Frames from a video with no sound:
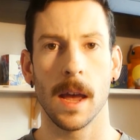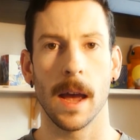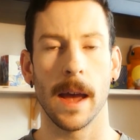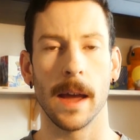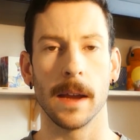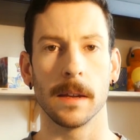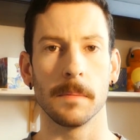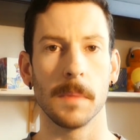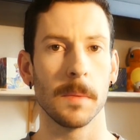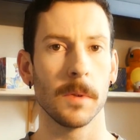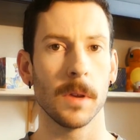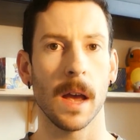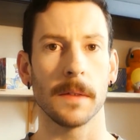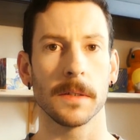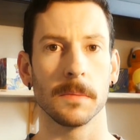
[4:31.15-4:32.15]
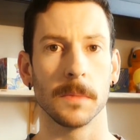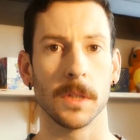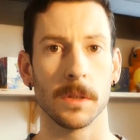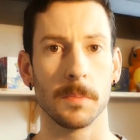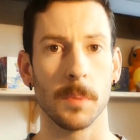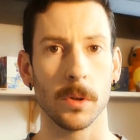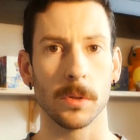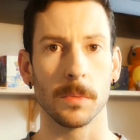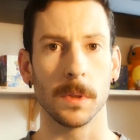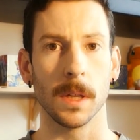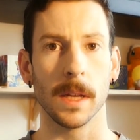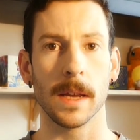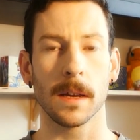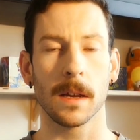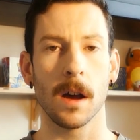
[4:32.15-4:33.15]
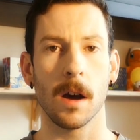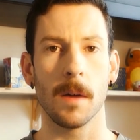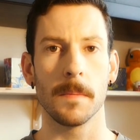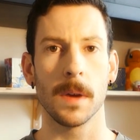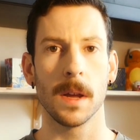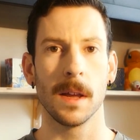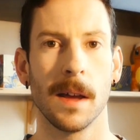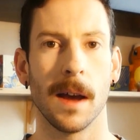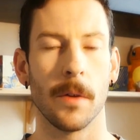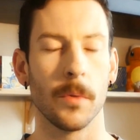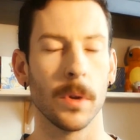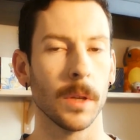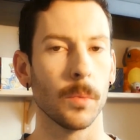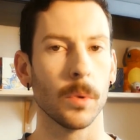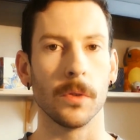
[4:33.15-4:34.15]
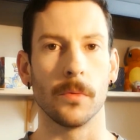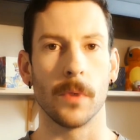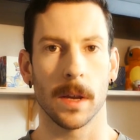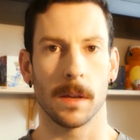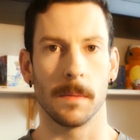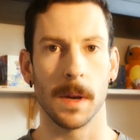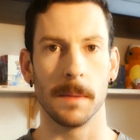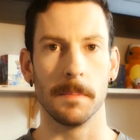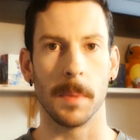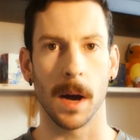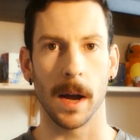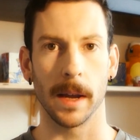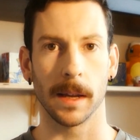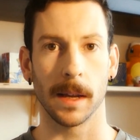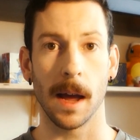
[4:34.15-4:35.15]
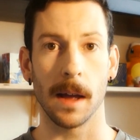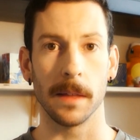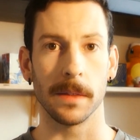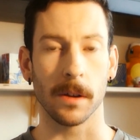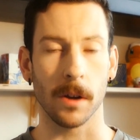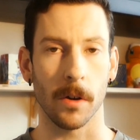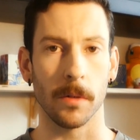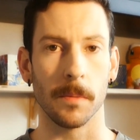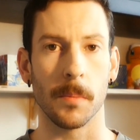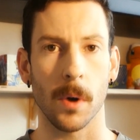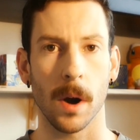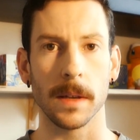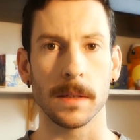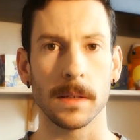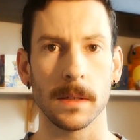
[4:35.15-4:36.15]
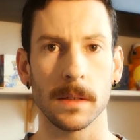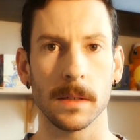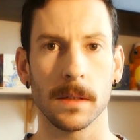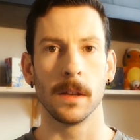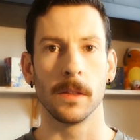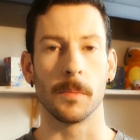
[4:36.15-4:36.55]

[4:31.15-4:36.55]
and maybe you have some disposable income, I really wouldn't recommend buying at the current prices.